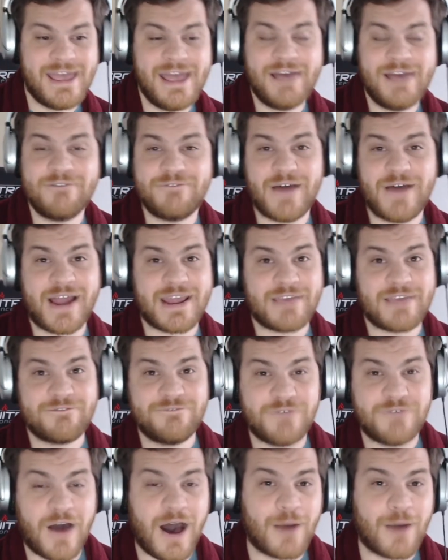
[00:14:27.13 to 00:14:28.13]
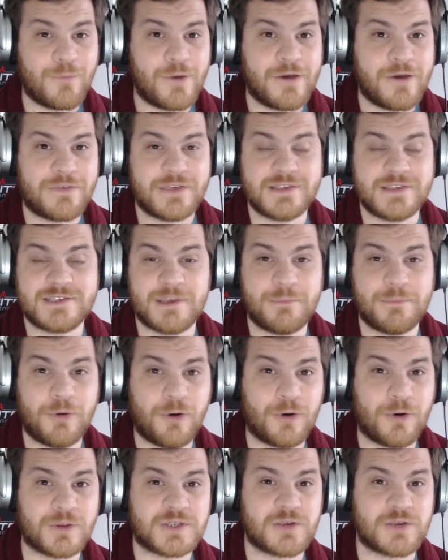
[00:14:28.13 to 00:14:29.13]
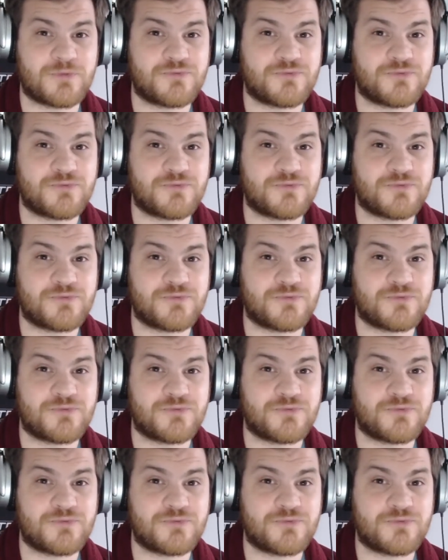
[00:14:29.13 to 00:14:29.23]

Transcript: finding Farnworth in support to